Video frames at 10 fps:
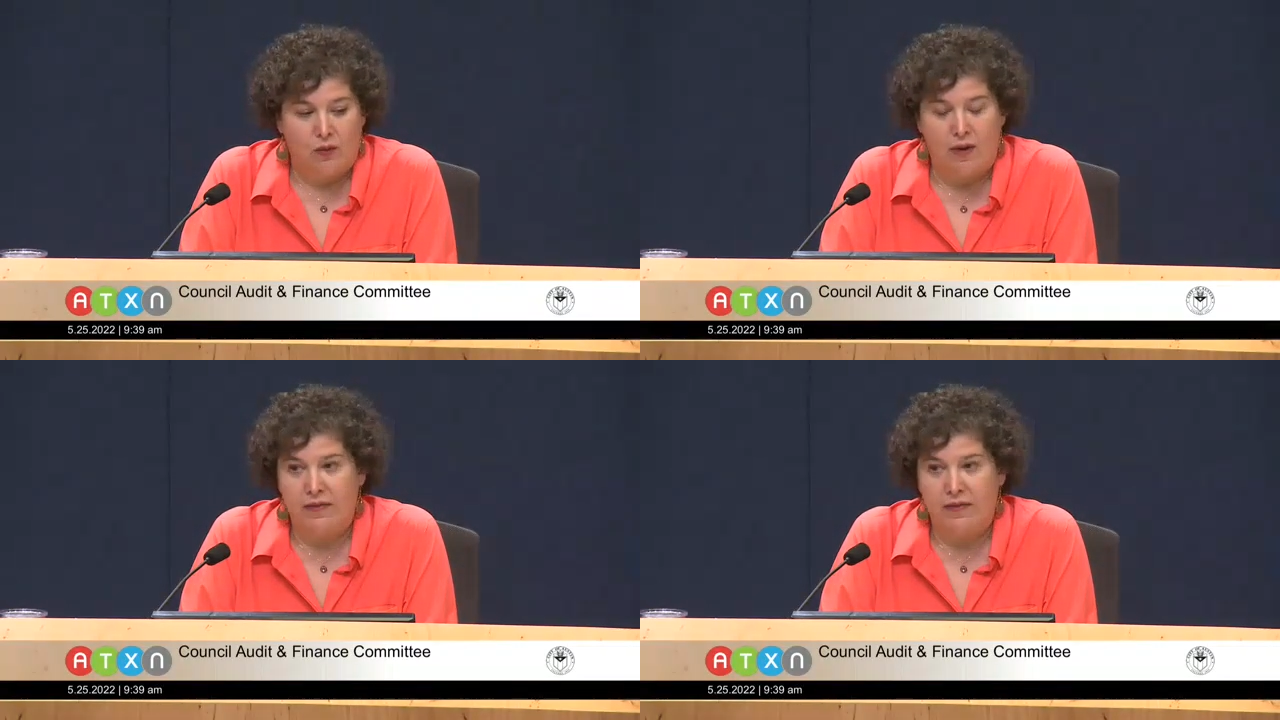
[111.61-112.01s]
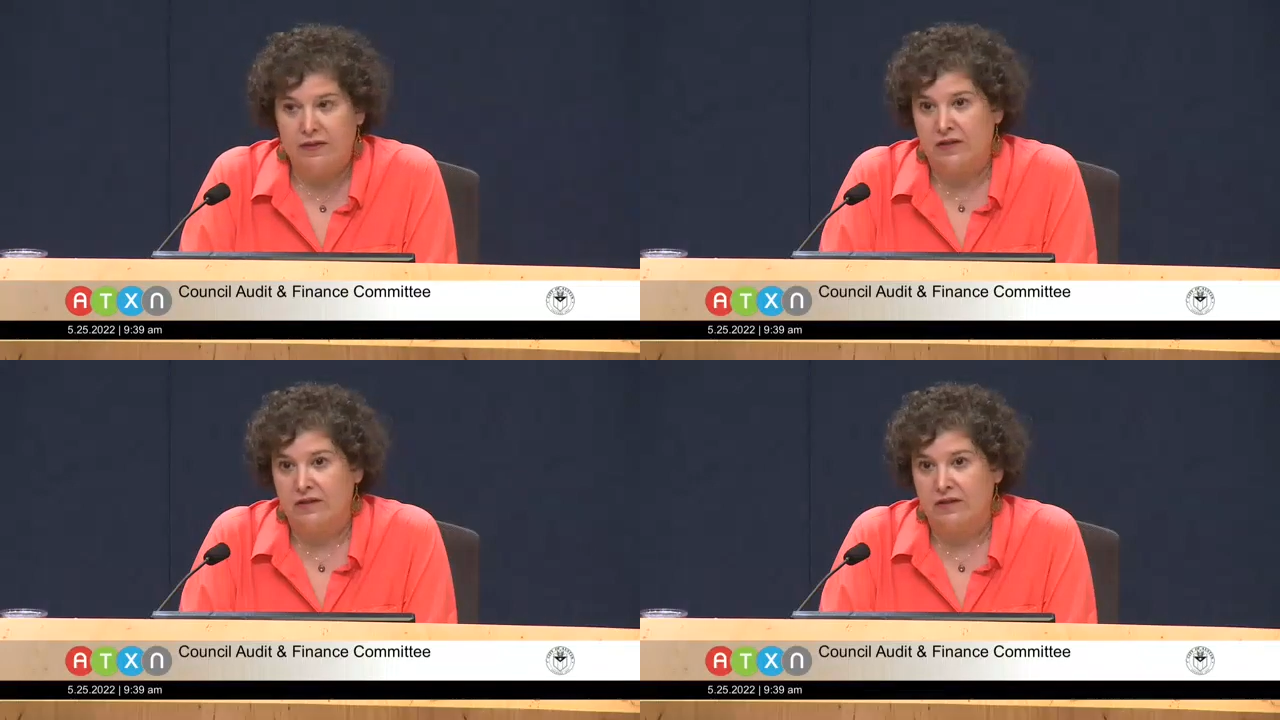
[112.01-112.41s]
when there's
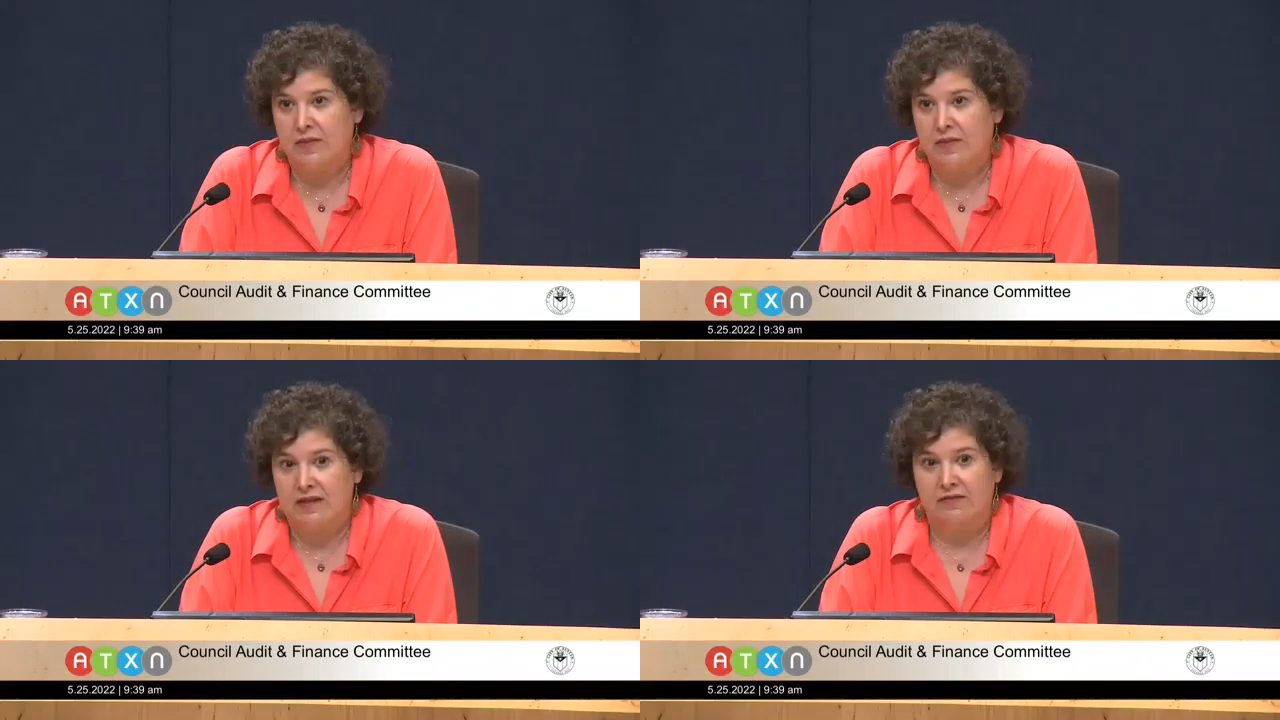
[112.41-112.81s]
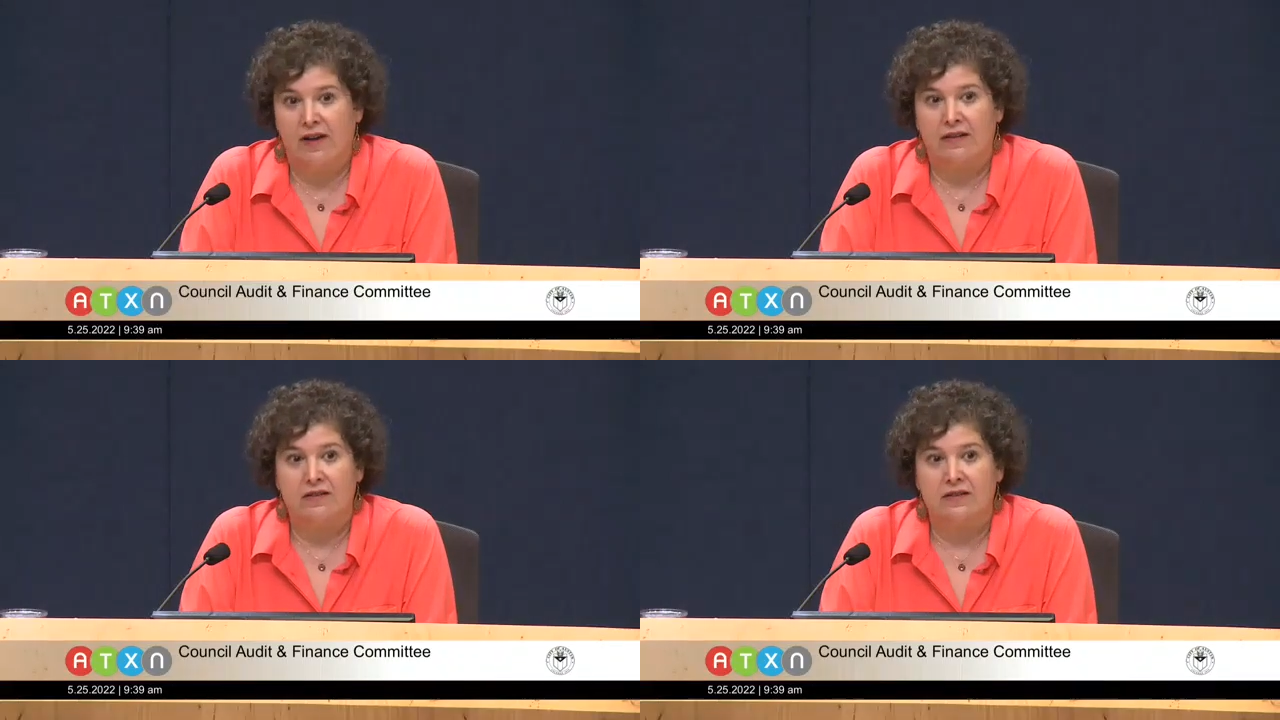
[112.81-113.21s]
a domestic
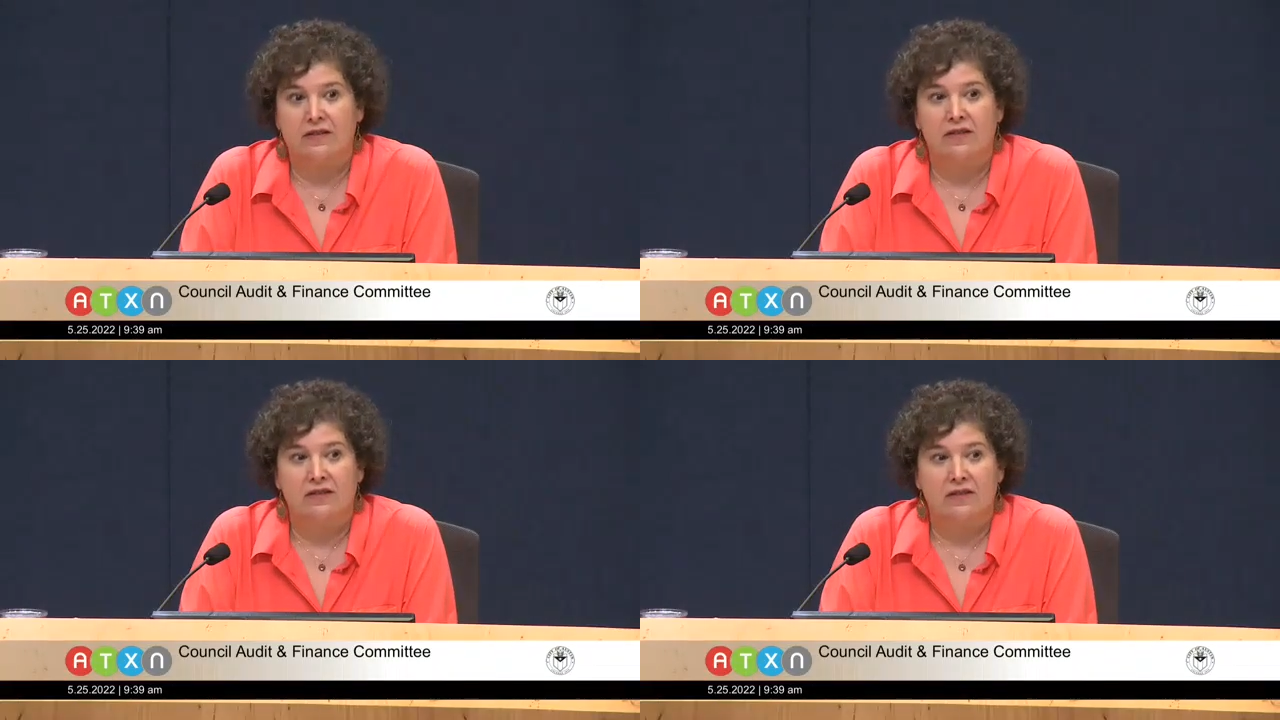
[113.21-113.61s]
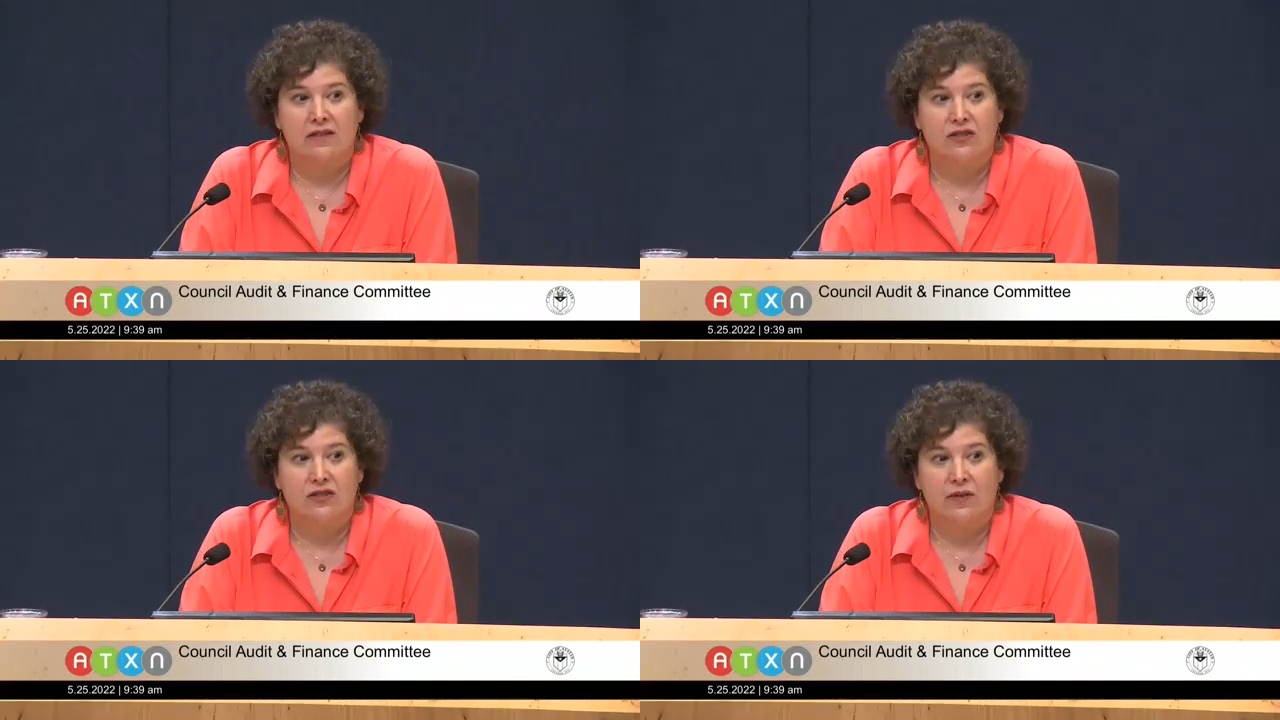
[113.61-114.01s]
violence
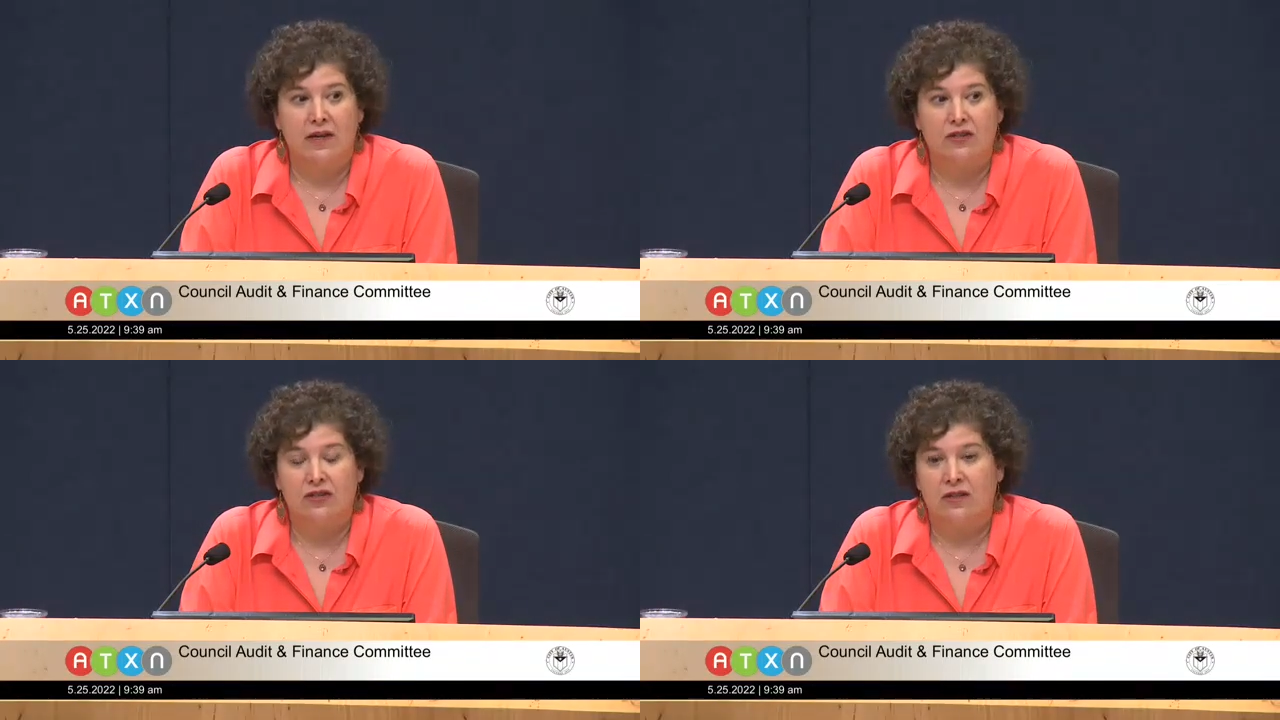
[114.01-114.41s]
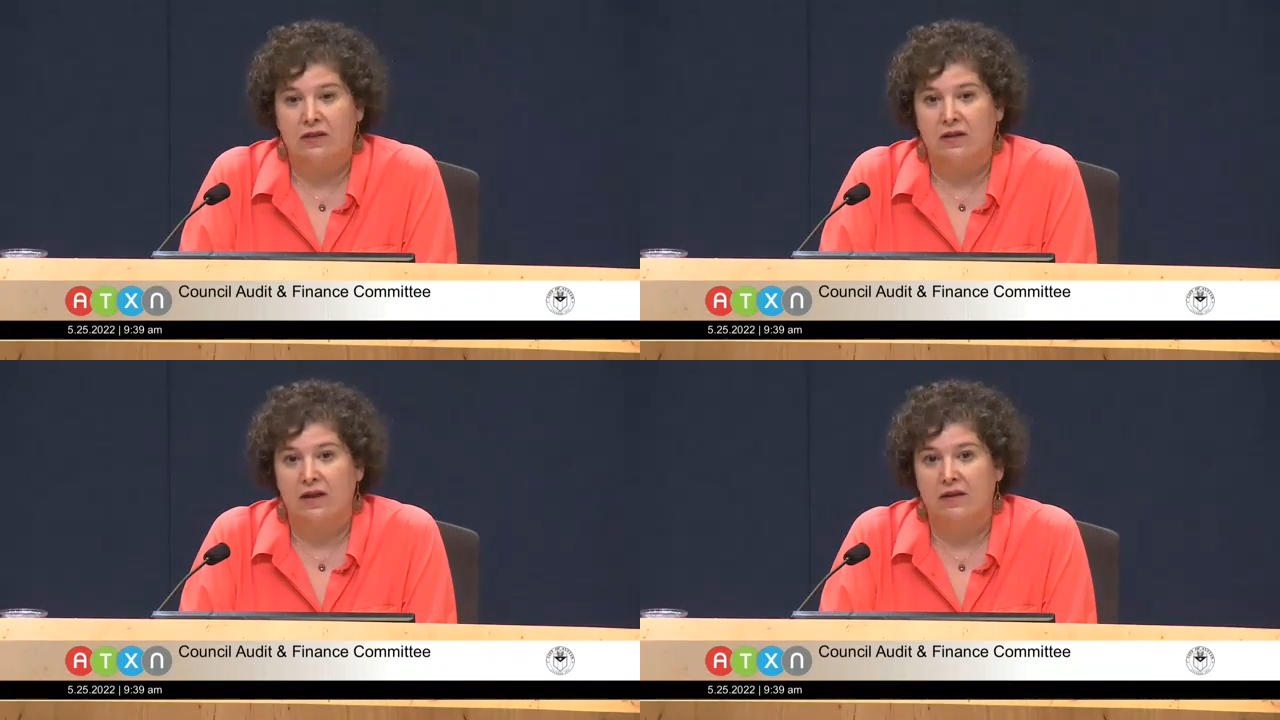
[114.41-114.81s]

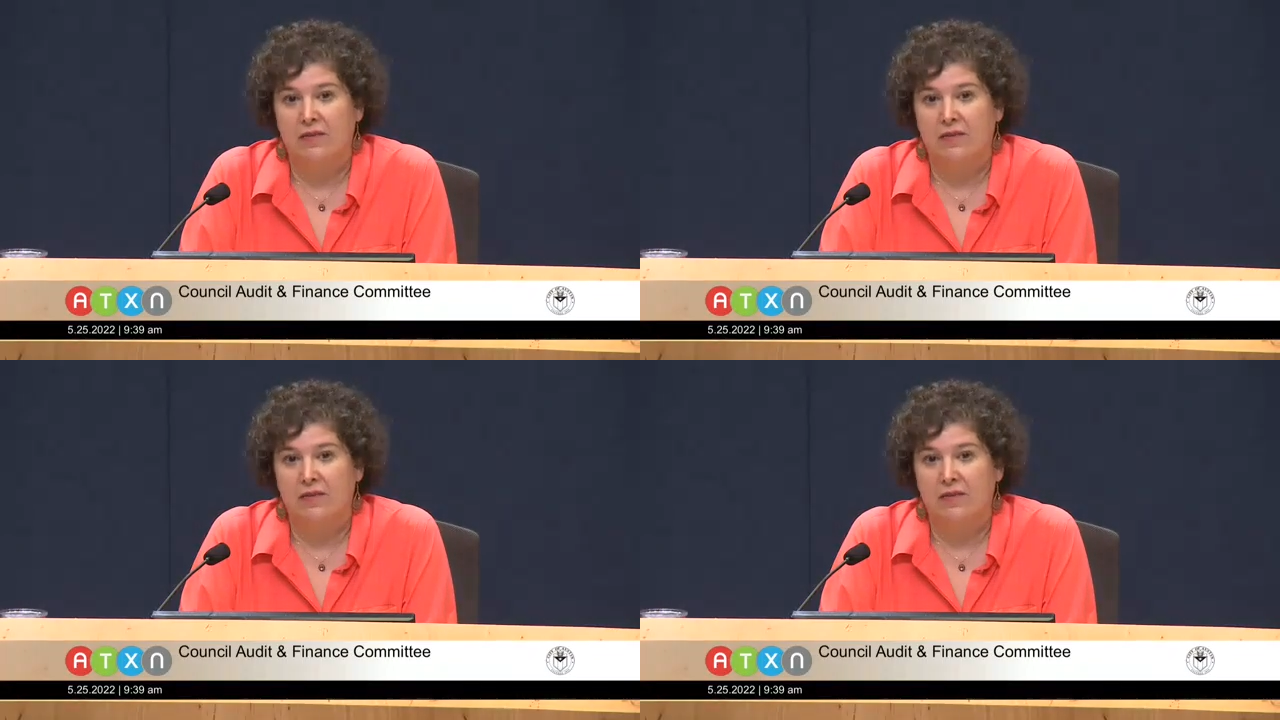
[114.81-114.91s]
situation,